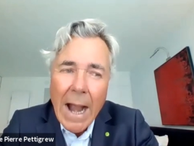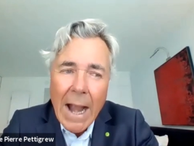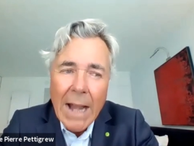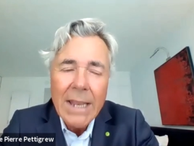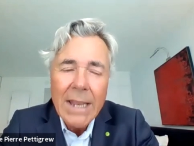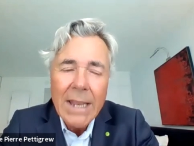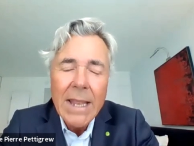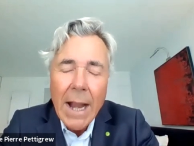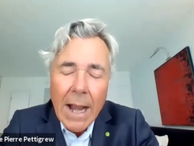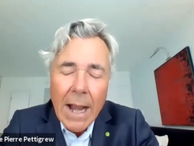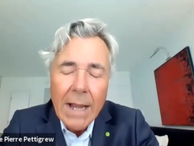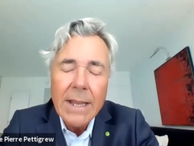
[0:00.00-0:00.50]

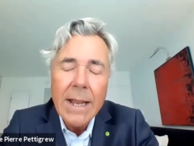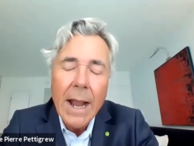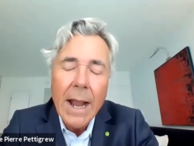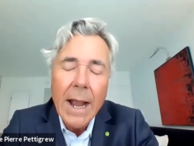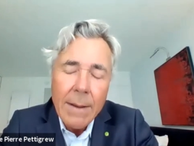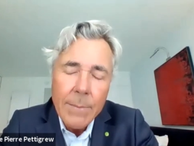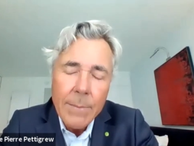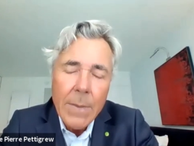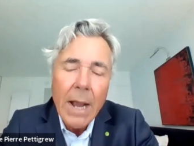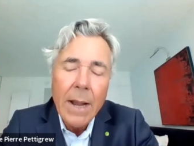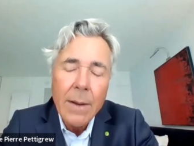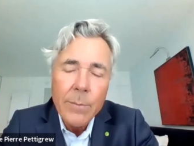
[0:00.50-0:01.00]
I,
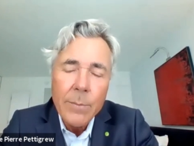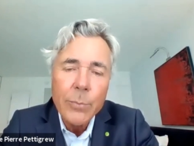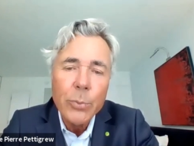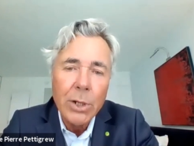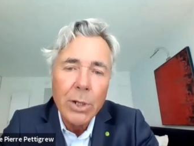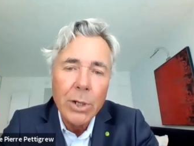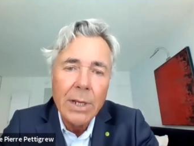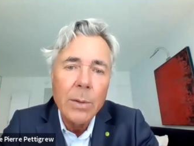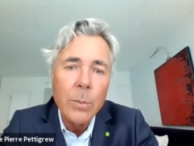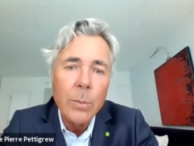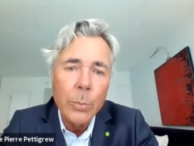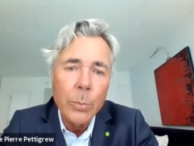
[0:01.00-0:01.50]
I, I'm
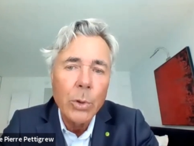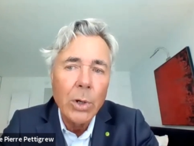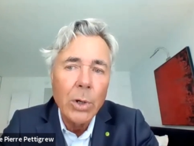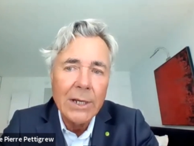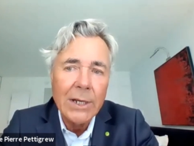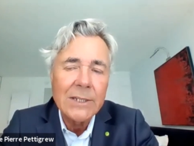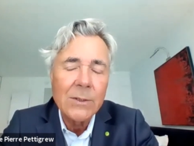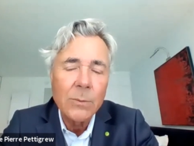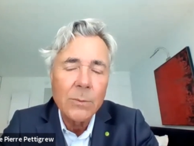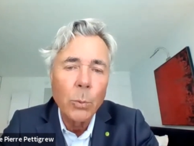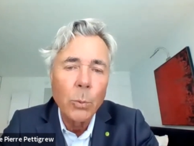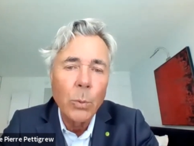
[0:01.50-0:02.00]
pretty
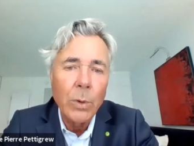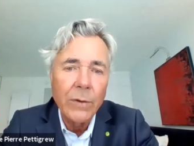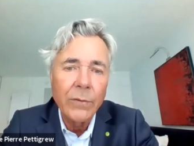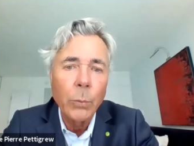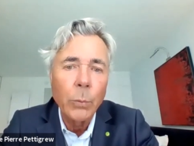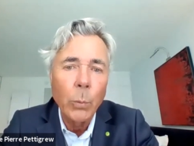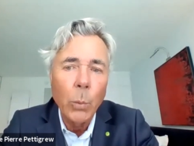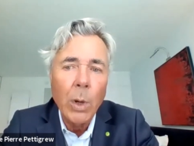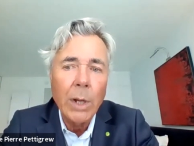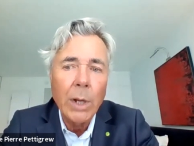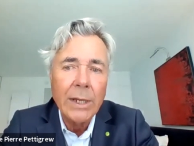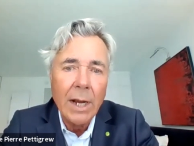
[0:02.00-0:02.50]
impressed
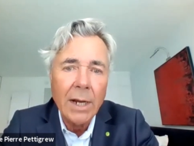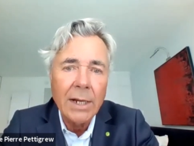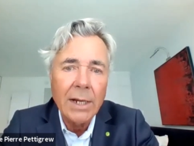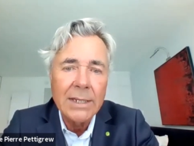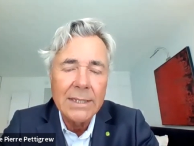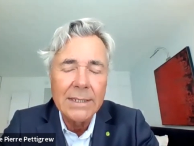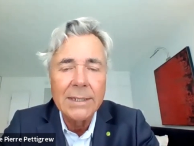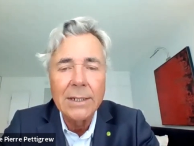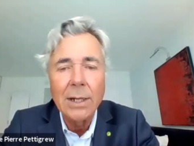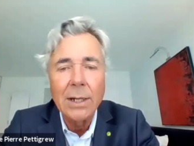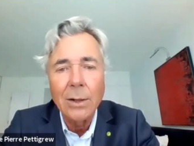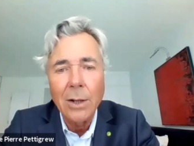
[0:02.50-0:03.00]
with what I
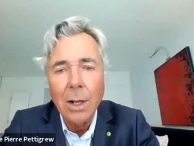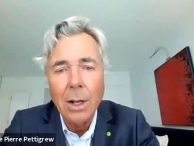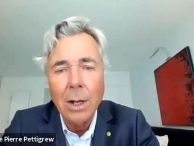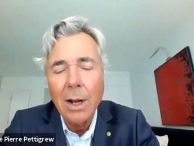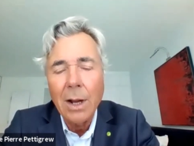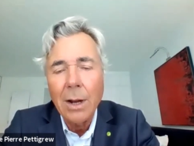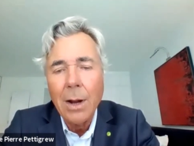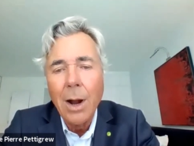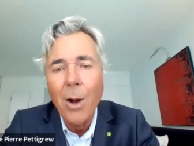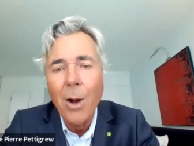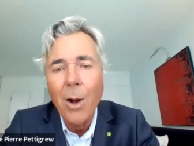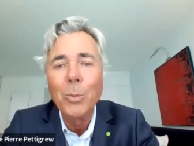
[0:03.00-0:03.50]
see
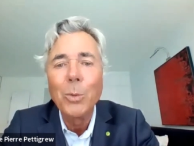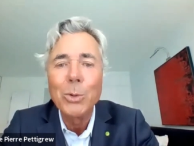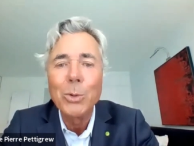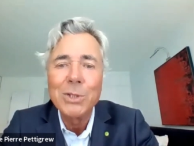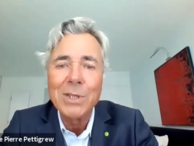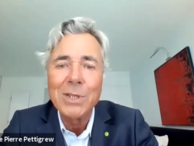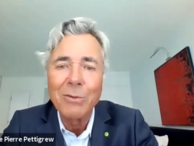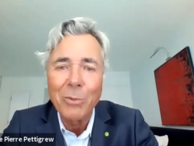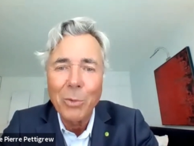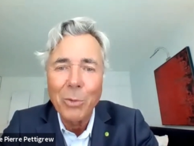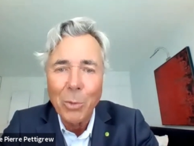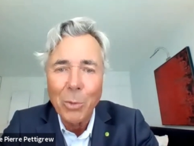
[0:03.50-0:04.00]

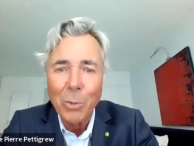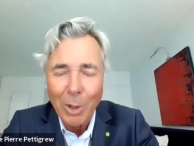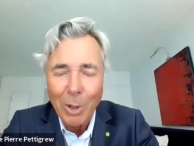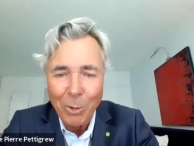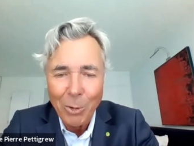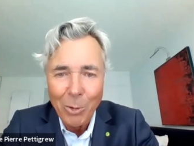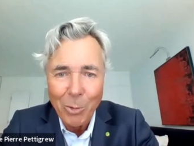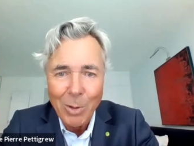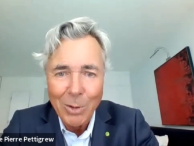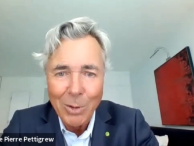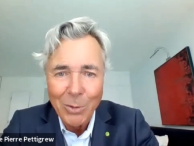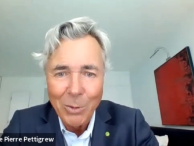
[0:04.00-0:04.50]
almost
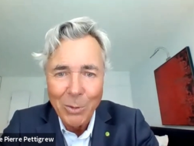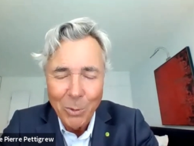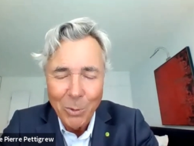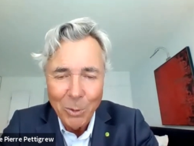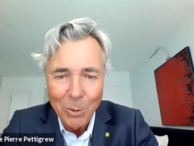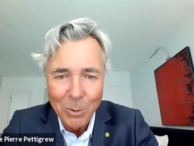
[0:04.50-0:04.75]
everywhere around the